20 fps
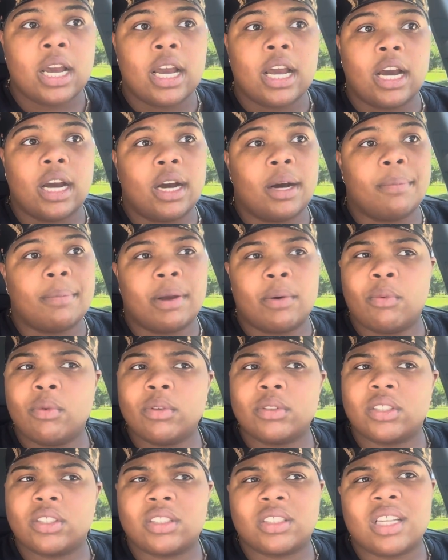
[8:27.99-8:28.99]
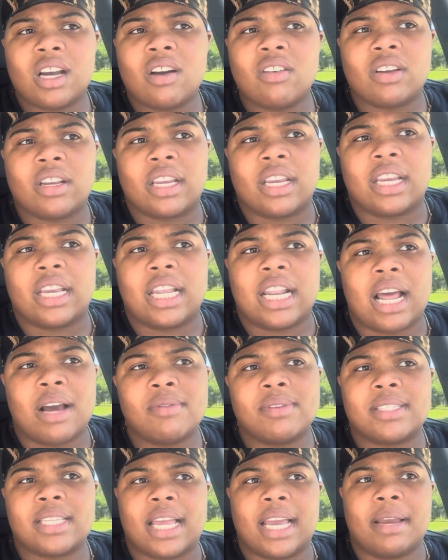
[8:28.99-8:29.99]
um, and we were just talking, and I
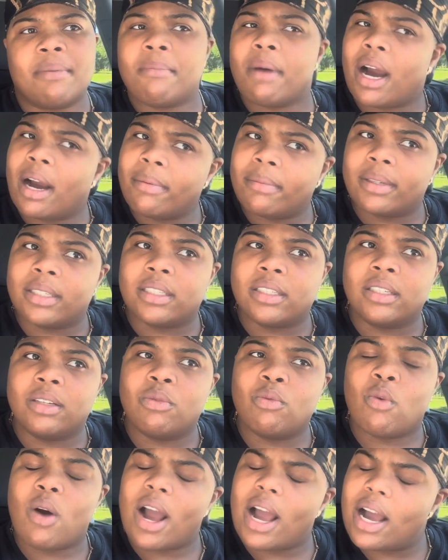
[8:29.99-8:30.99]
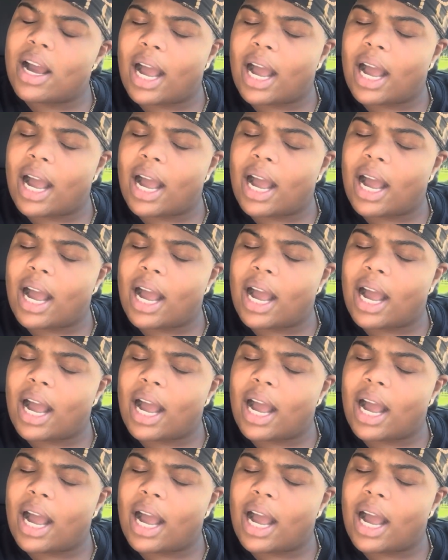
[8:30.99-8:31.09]
was like, Mama, why?